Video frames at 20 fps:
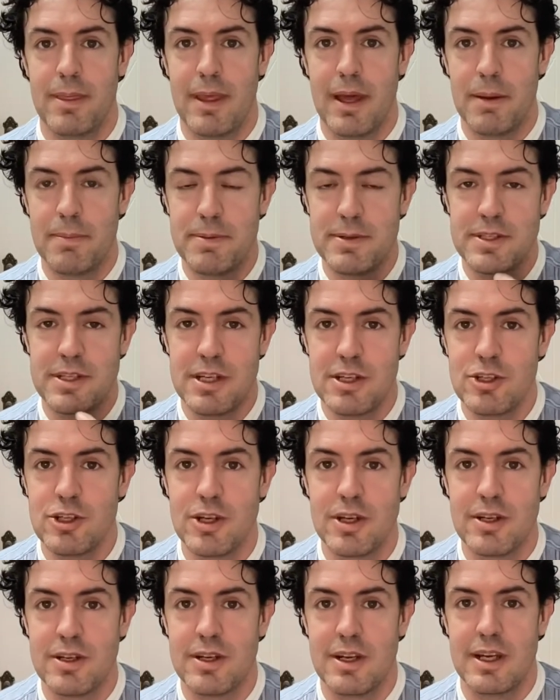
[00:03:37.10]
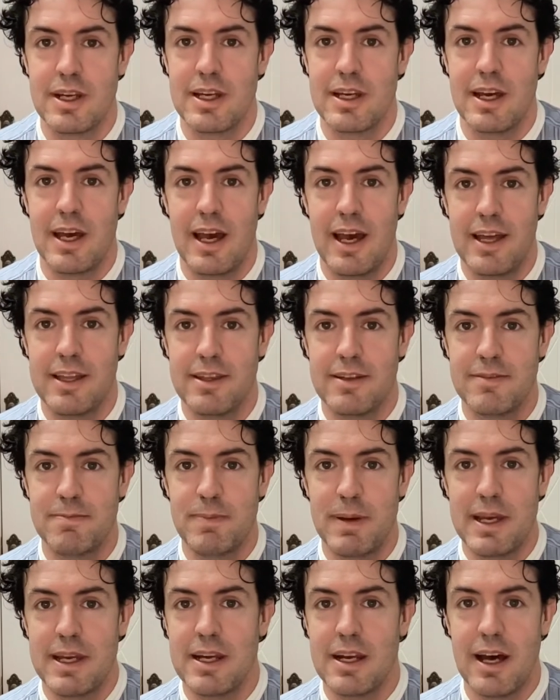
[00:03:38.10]
a position and they've
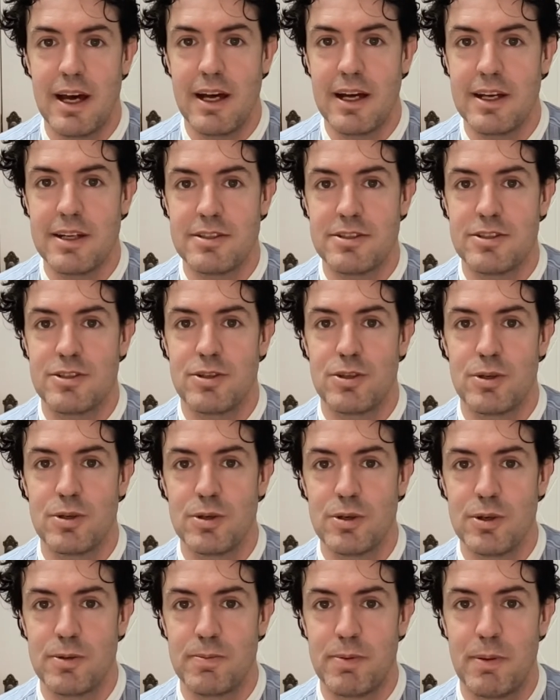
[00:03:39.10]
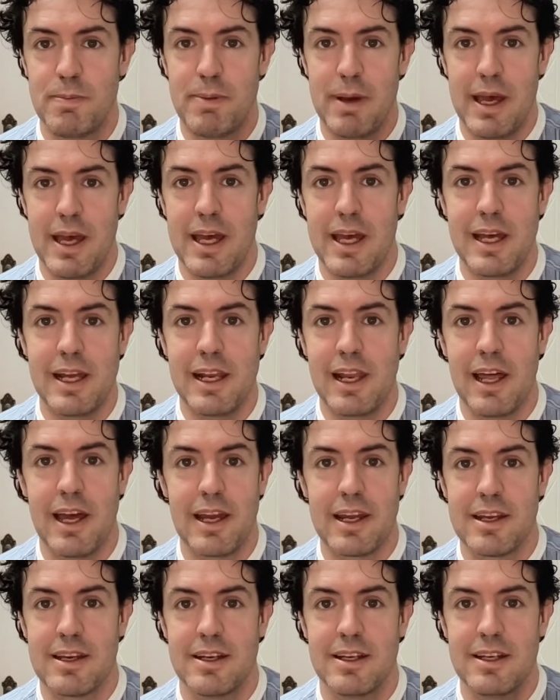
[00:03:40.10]
been asked to prepare
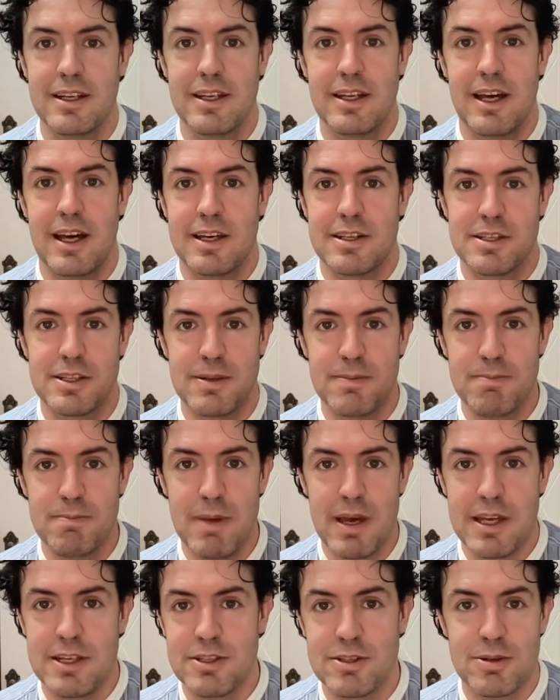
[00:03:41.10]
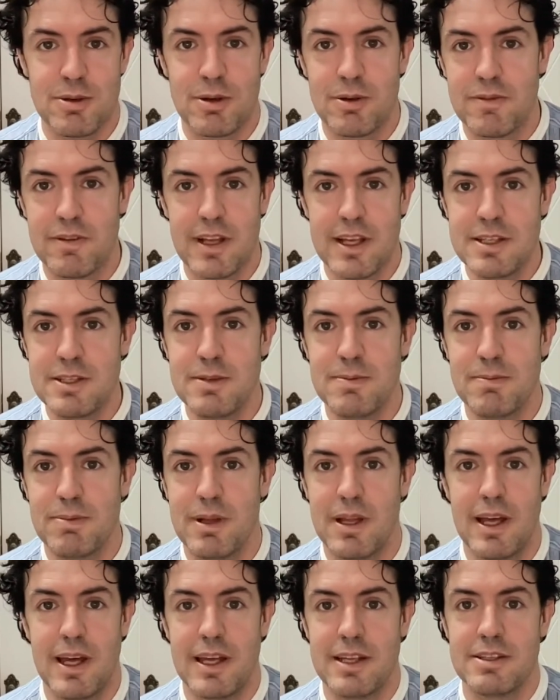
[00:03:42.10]
like a semester of lesson
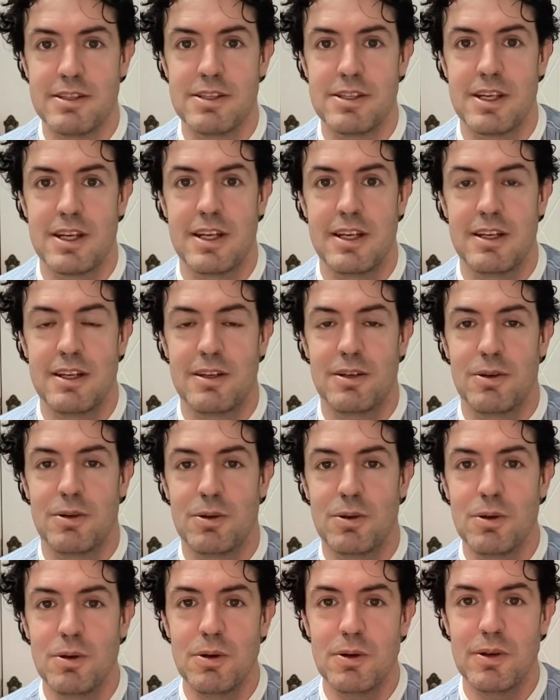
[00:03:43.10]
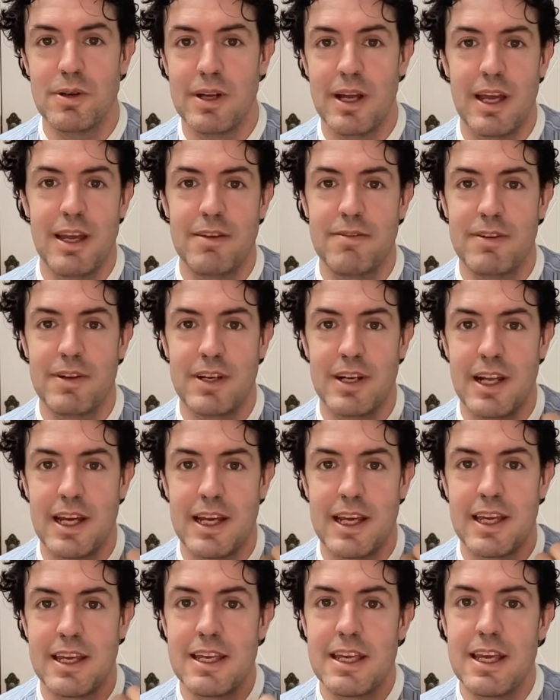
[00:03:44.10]
plans or even
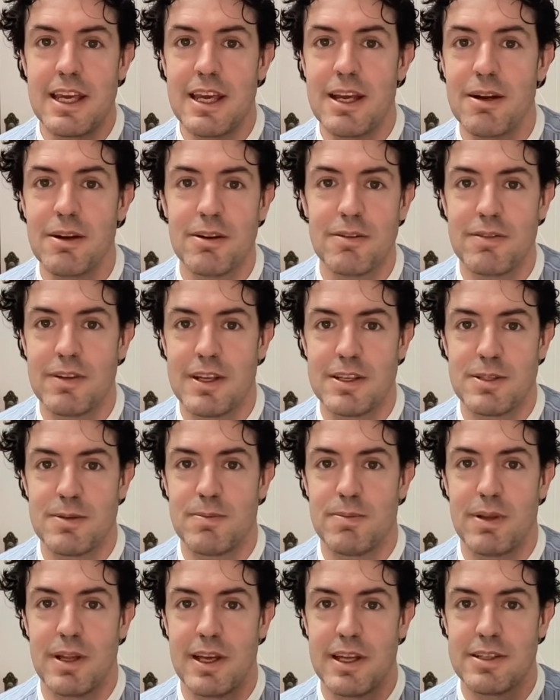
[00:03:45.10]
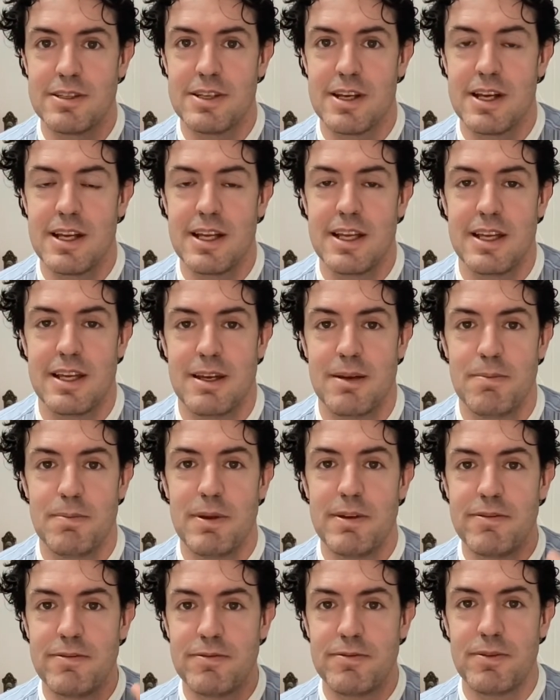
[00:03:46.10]
like a year of lesson plans
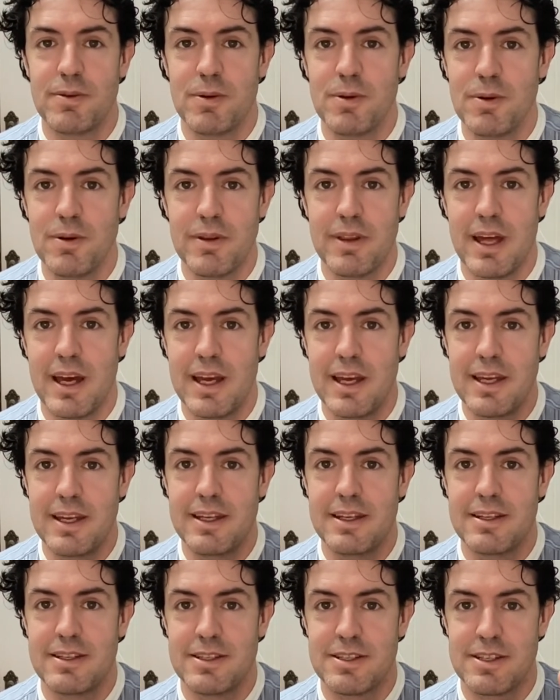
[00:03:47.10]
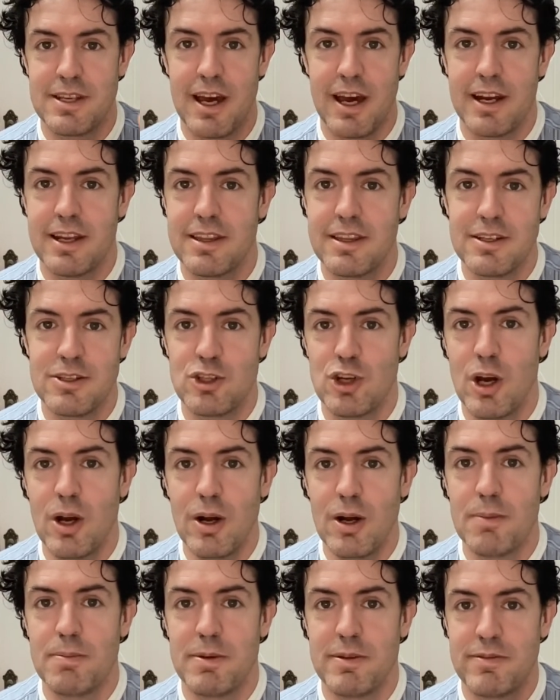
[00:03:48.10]
before they started the
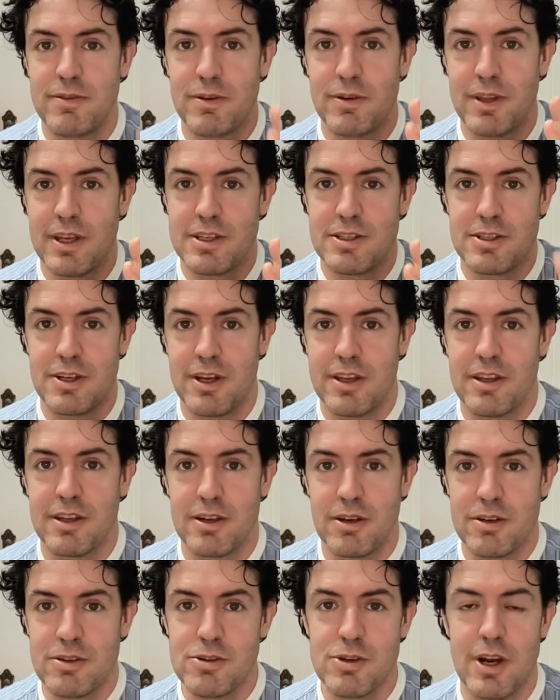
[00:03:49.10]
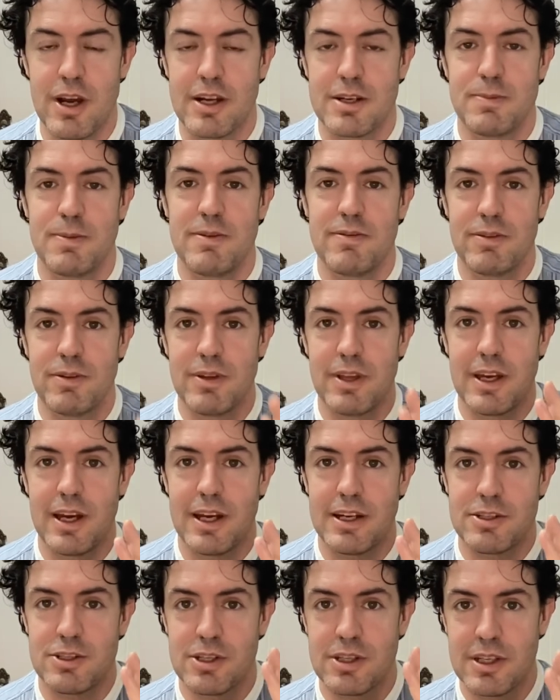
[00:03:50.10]
job, before they signed the contract, before they
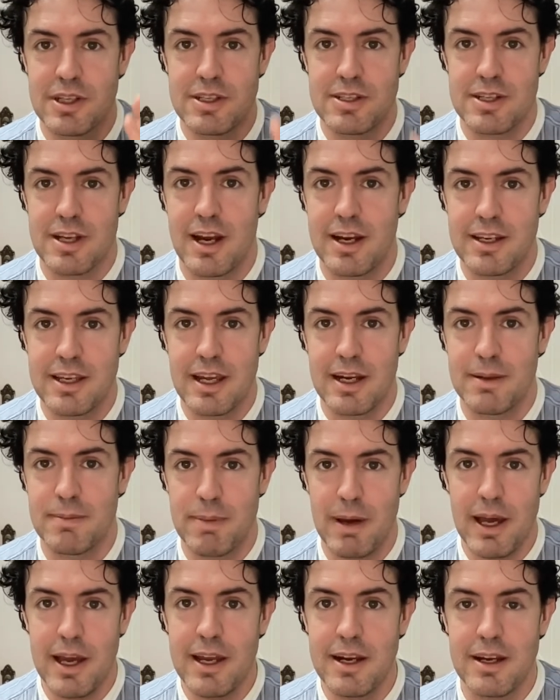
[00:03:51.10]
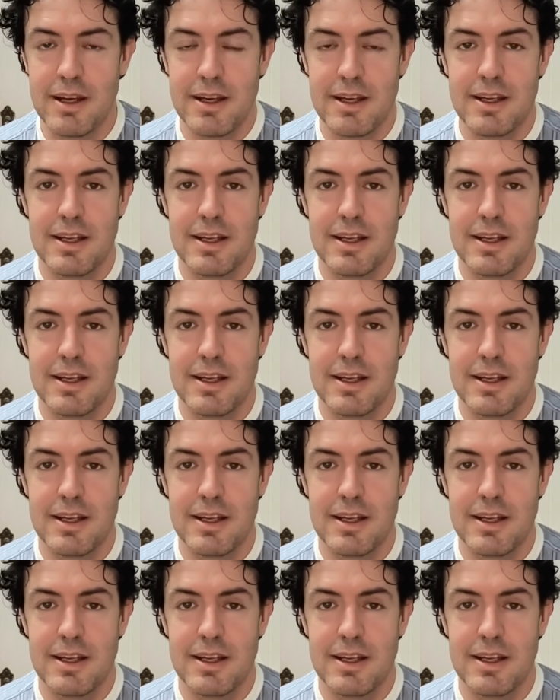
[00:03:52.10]
actually started getting paid.